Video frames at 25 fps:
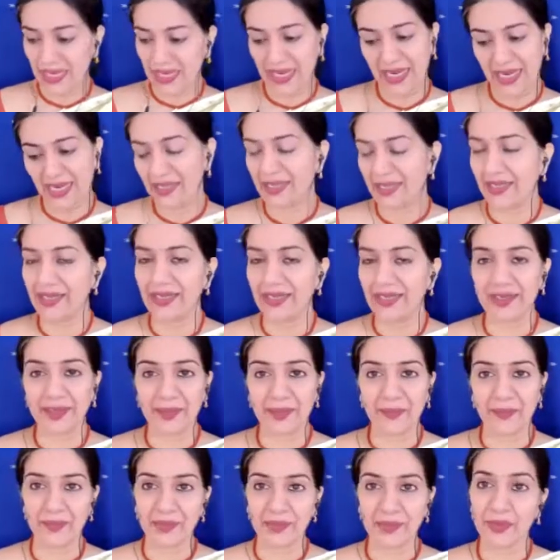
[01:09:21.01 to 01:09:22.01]
And
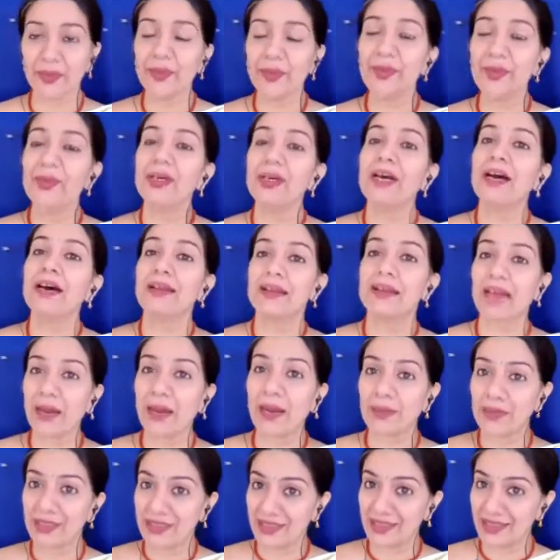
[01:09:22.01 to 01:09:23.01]

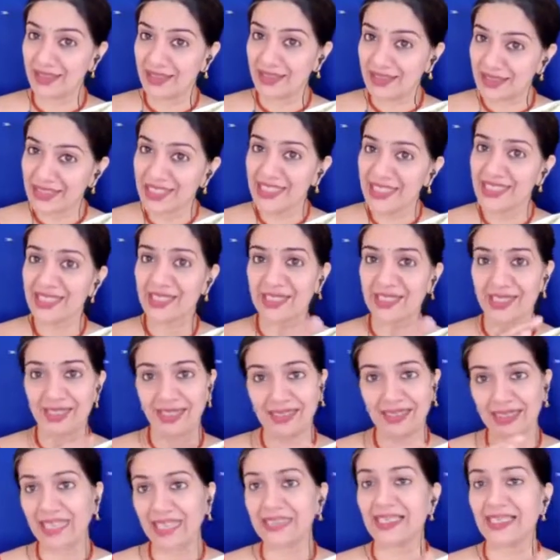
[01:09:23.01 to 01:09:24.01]
Raman reached
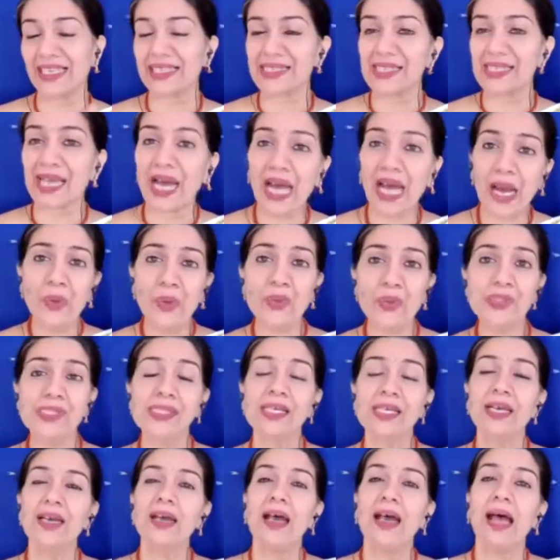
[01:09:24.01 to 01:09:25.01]
Tata's
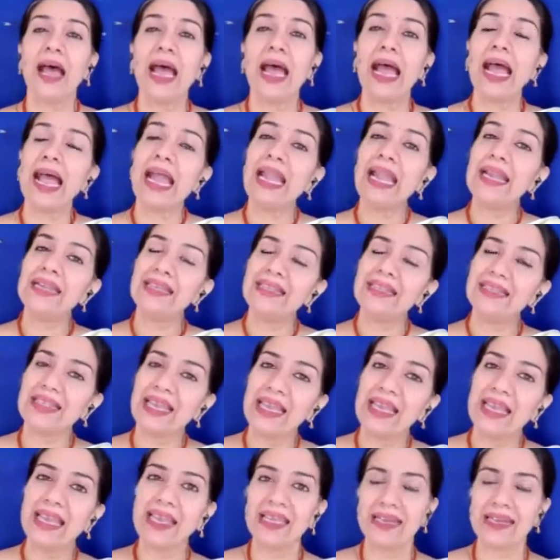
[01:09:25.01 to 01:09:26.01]
house, and
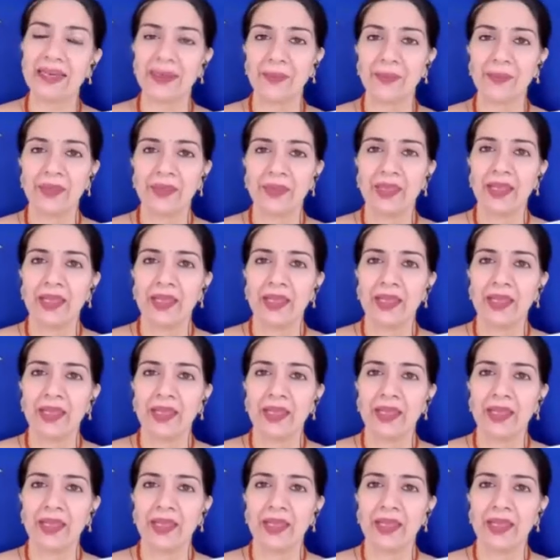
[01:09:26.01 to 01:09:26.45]
there,